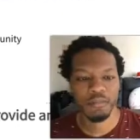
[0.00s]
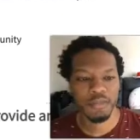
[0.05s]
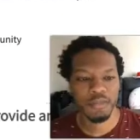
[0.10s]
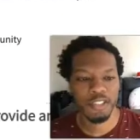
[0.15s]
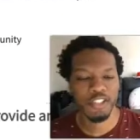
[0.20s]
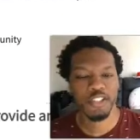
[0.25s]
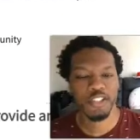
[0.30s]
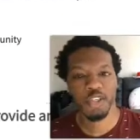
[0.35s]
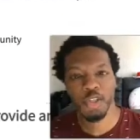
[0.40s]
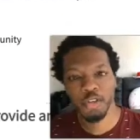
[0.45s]

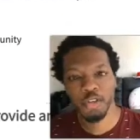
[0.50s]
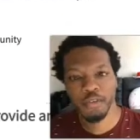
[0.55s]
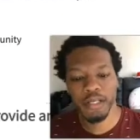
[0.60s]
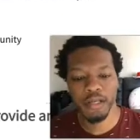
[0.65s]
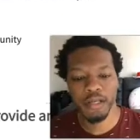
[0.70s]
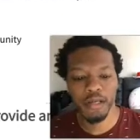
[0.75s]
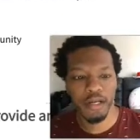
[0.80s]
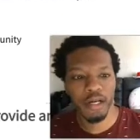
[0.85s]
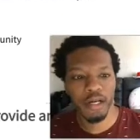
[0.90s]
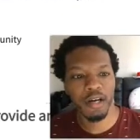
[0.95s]
just
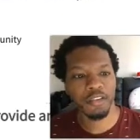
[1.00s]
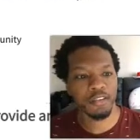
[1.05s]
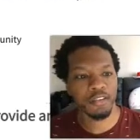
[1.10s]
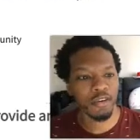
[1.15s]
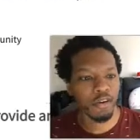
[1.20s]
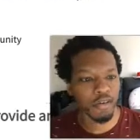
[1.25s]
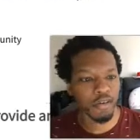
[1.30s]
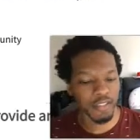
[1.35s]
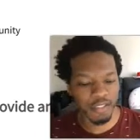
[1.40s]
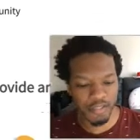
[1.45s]
curate
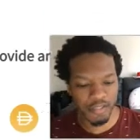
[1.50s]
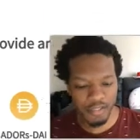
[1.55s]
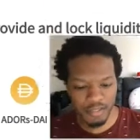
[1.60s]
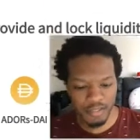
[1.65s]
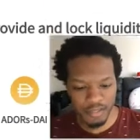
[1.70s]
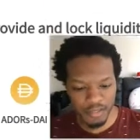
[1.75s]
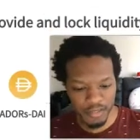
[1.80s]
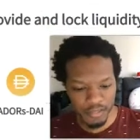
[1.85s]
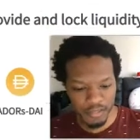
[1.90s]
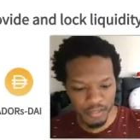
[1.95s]
other
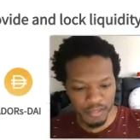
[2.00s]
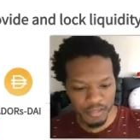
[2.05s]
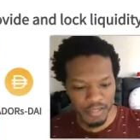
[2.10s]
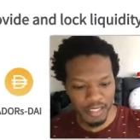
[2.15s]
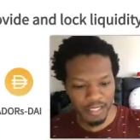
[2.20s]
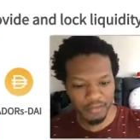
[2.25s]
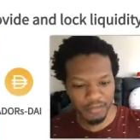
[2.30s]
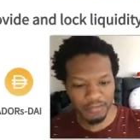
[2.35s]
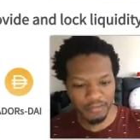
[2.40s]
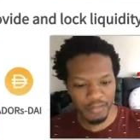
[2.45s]
artists,
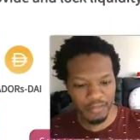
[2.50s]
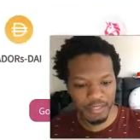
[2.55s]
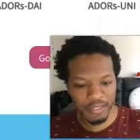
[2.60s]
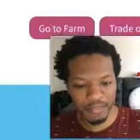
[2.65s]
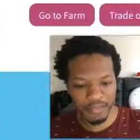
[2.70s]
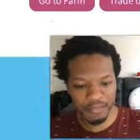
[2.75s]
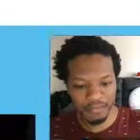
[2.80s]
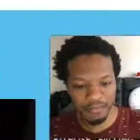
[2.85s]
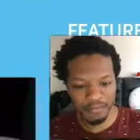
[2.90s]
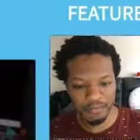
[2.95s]
have
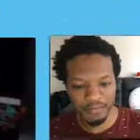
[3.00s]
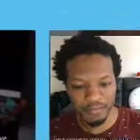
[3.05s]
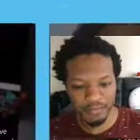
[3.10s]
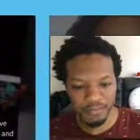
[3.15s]
fun,